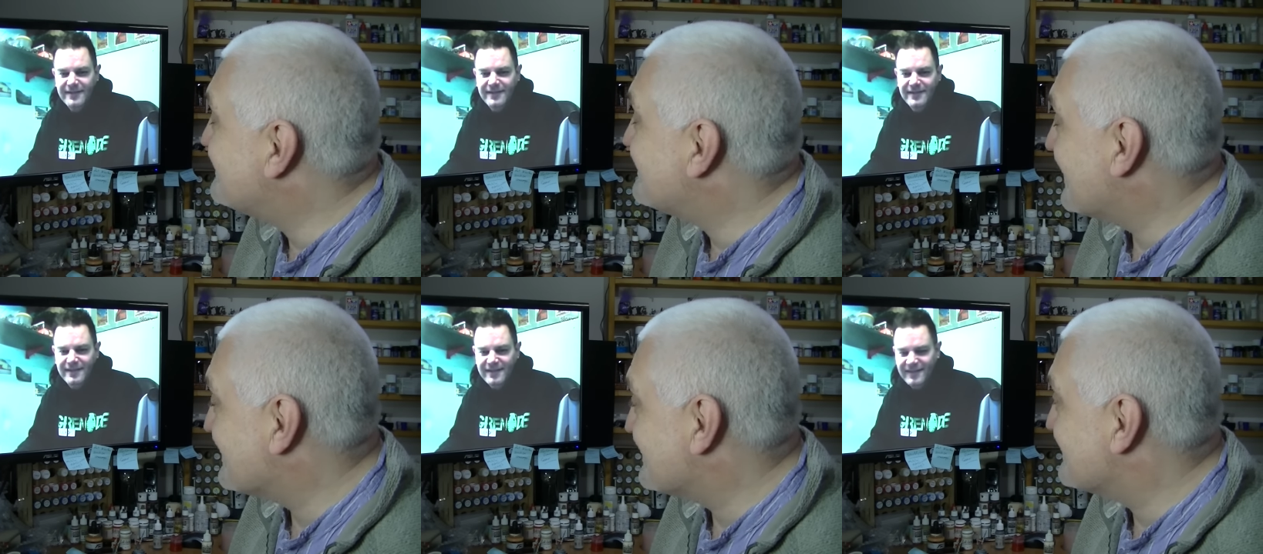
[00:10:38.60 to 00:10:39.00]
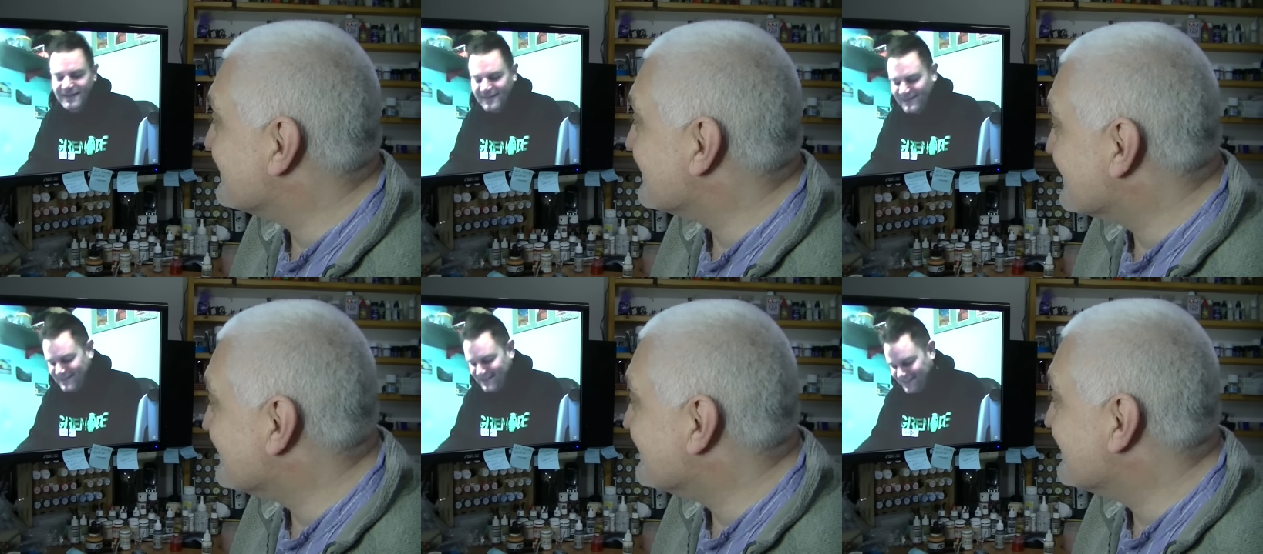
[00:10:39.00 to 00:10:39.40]

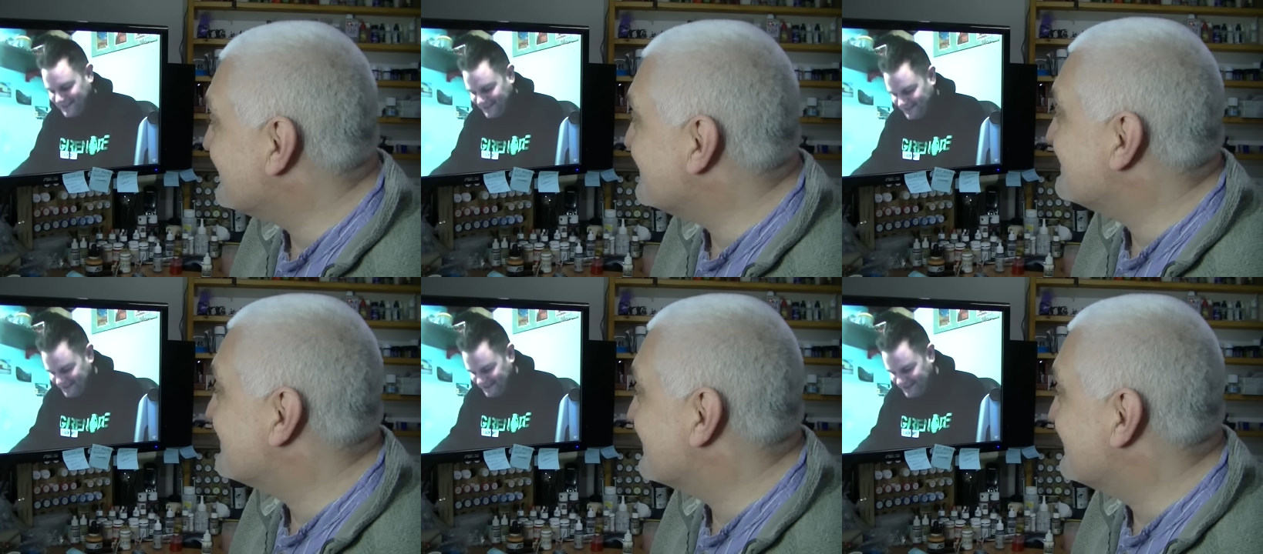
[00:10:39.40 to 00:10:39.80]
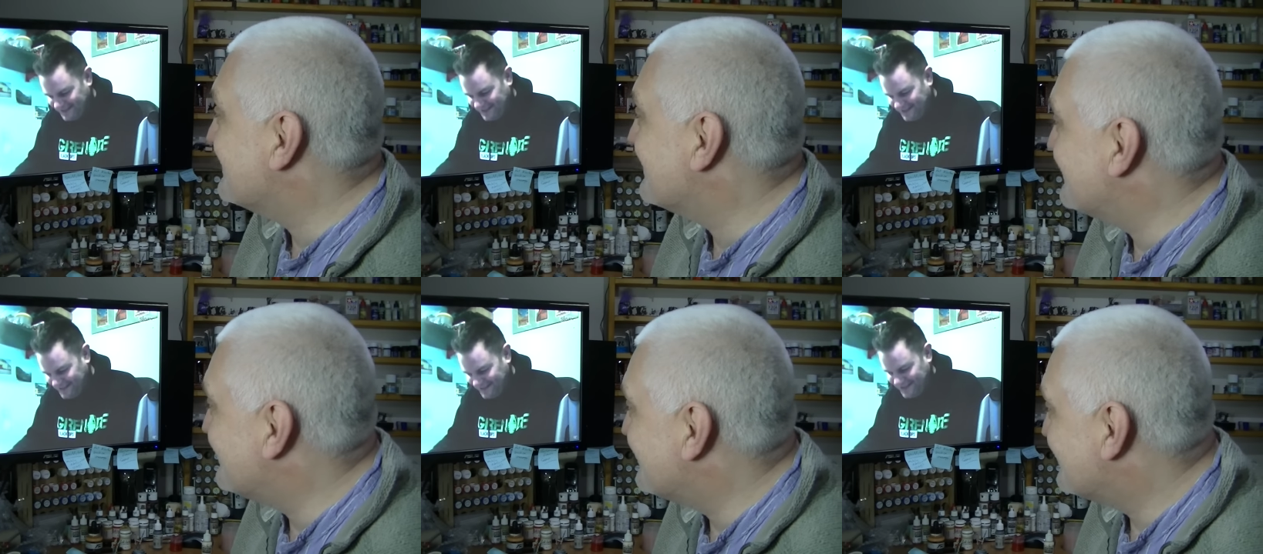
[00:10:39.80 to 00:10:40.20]
Speaker 1: testing indeed.
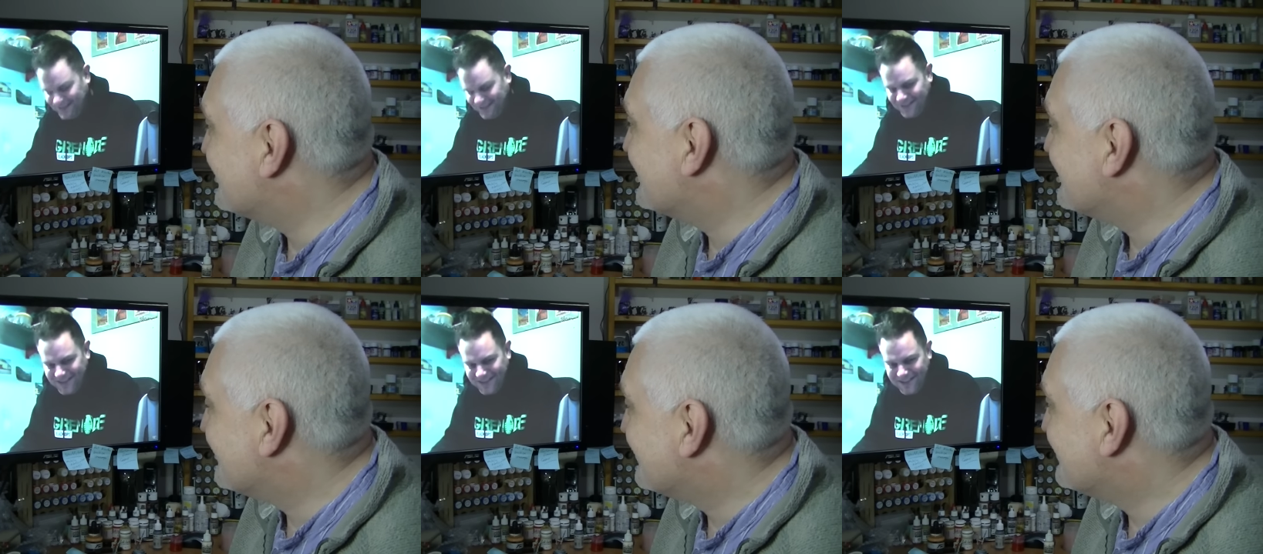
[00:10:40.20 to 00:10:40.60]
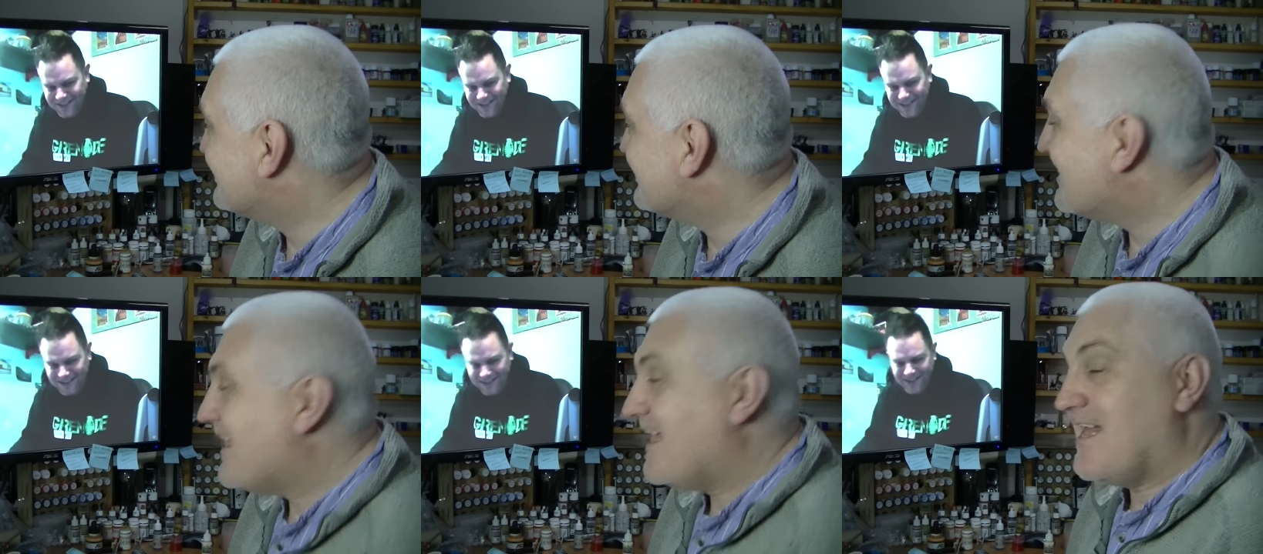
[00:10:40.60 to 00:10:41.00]

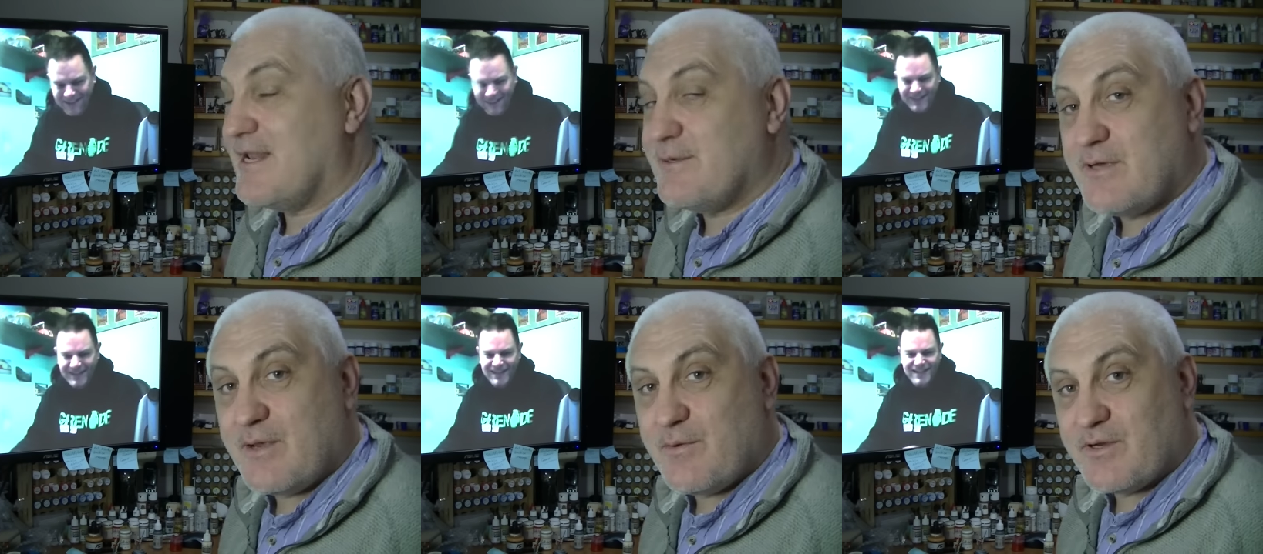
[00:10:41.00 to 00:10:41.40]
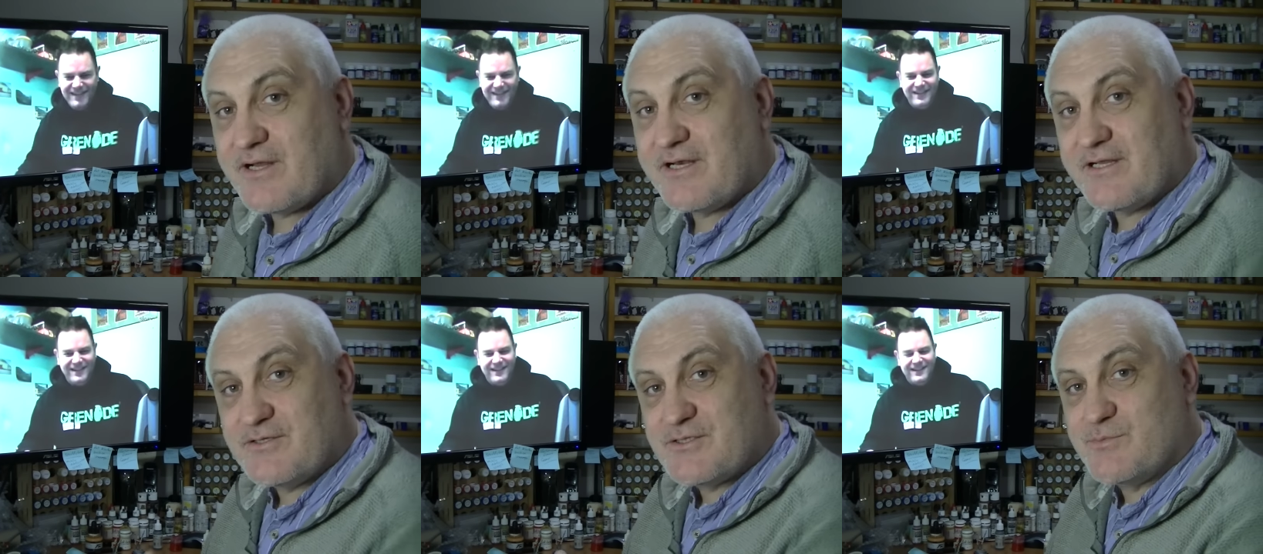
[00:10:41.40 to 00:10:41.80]
anyway, we're going
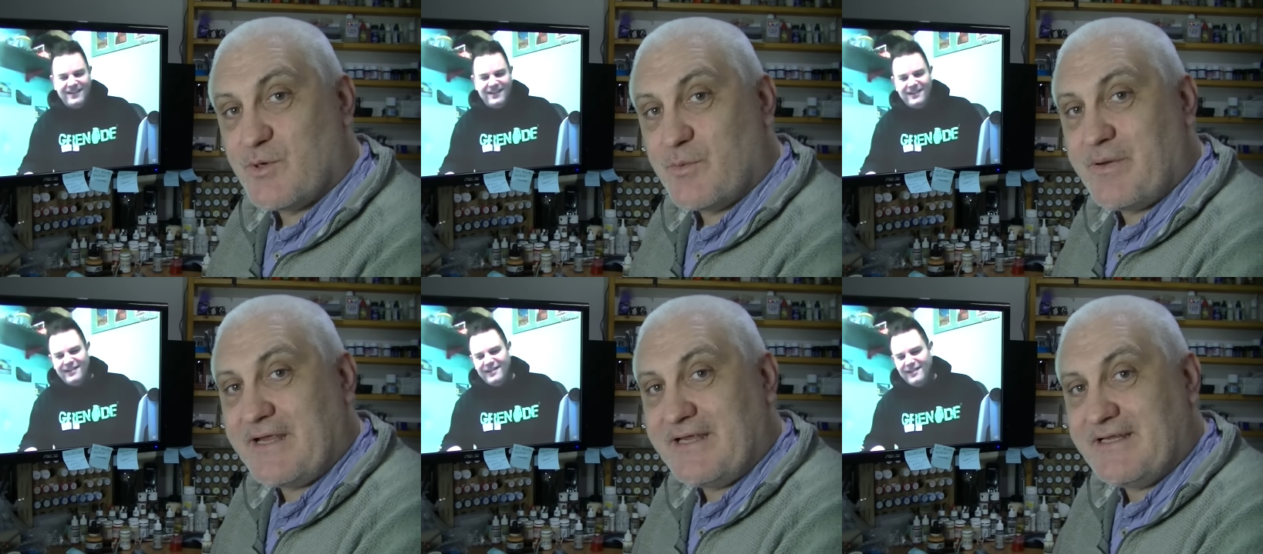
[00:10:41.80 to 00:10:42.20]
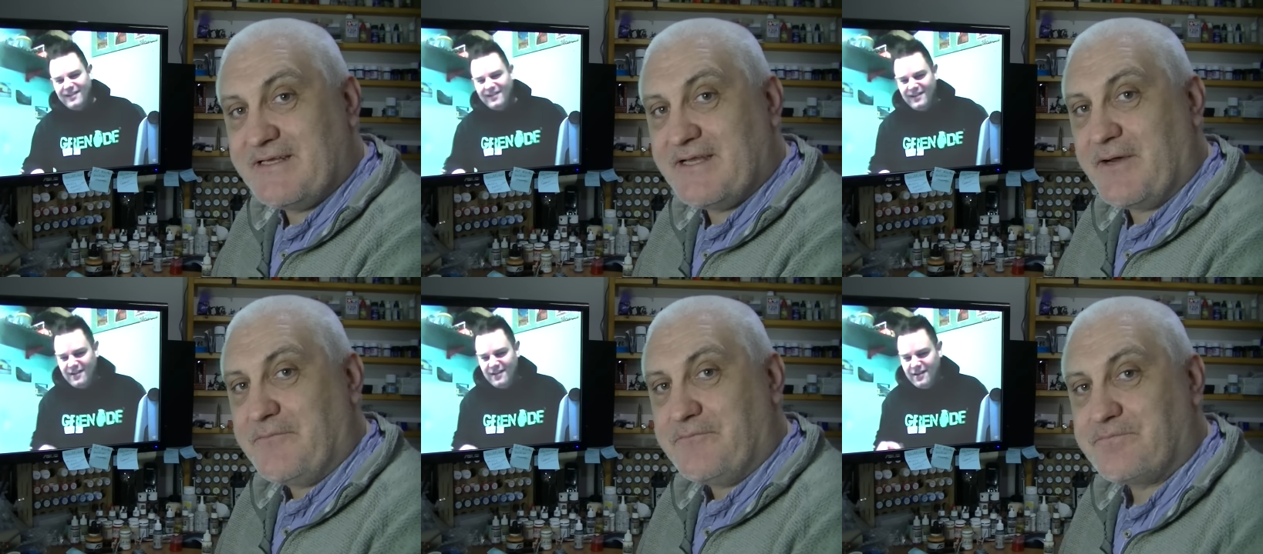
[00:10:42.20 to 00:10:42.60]
to do some more painting
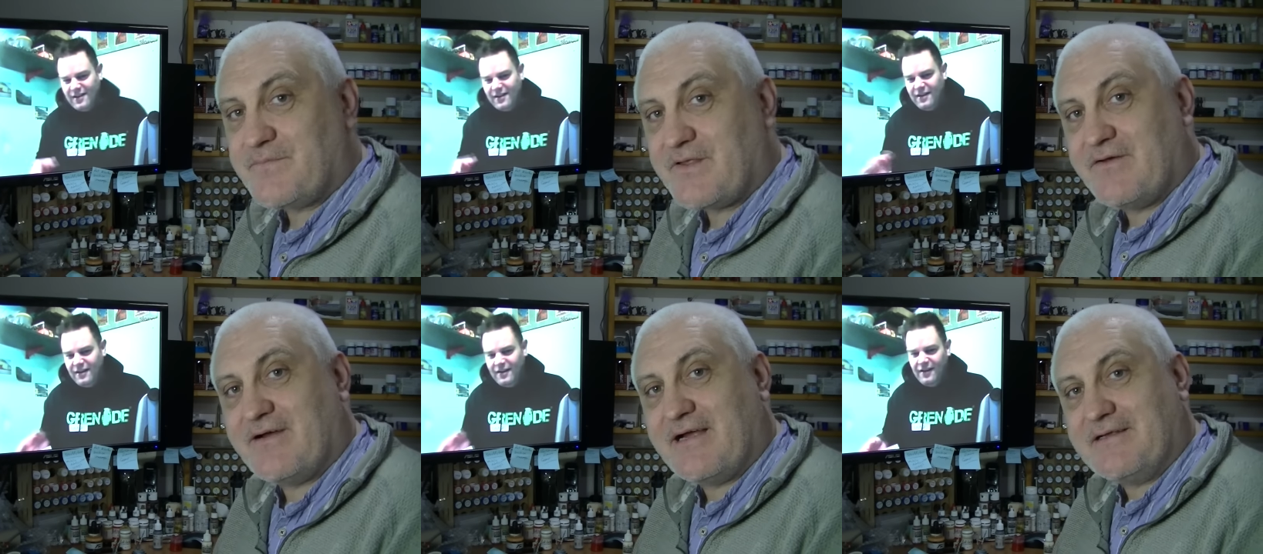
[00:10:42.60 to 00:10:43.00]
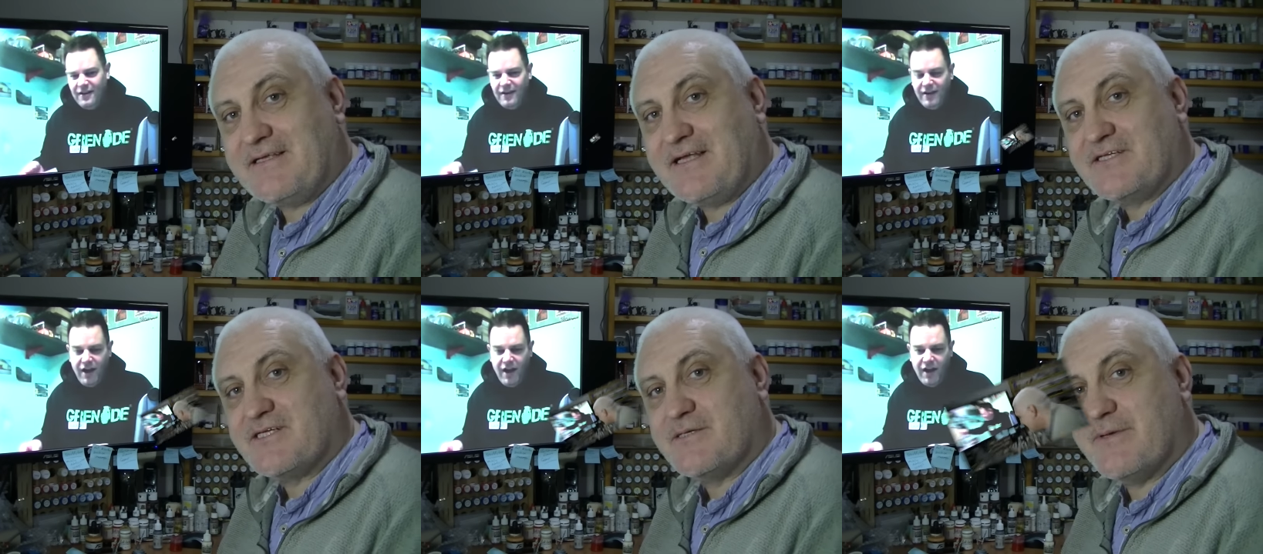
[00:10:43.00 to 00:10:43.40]
now. All right,
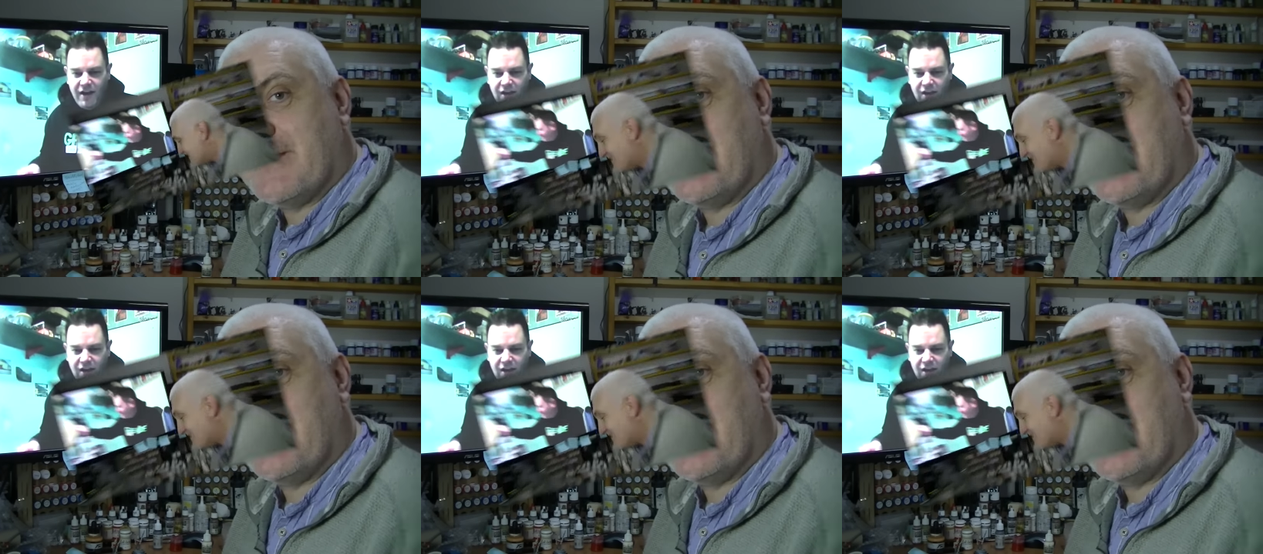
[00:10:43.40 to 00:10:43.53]
catch you in a